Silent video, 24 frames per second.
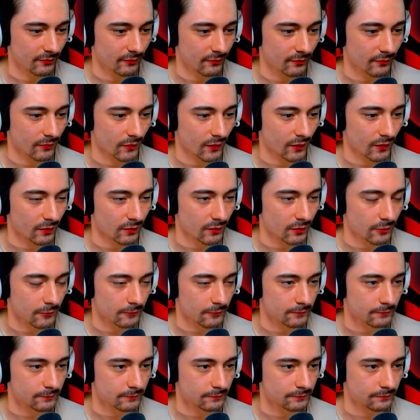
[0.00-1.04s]
Throwing a
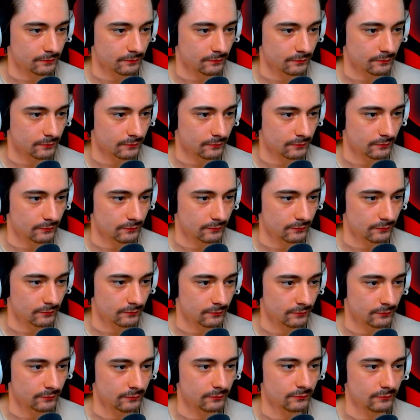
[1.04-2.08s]
mask on because it's
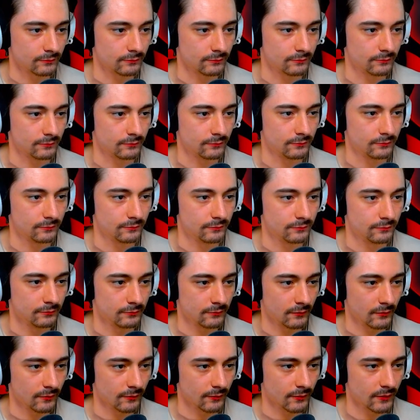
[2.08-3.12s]
really dusty down
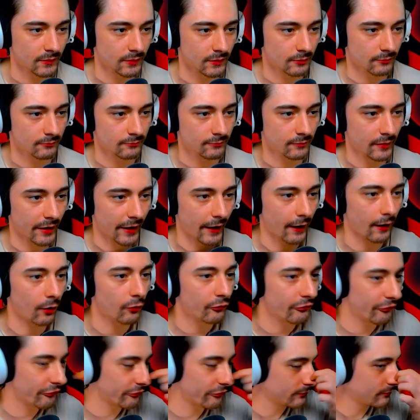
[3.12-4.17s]
here. I don't want to get
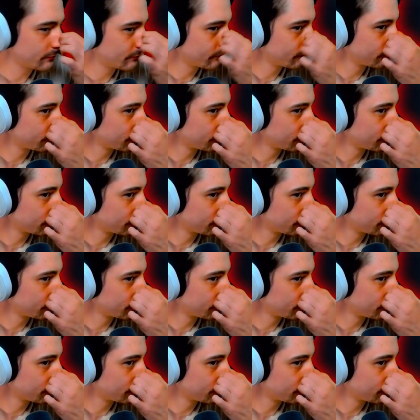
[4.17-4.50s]
dust in my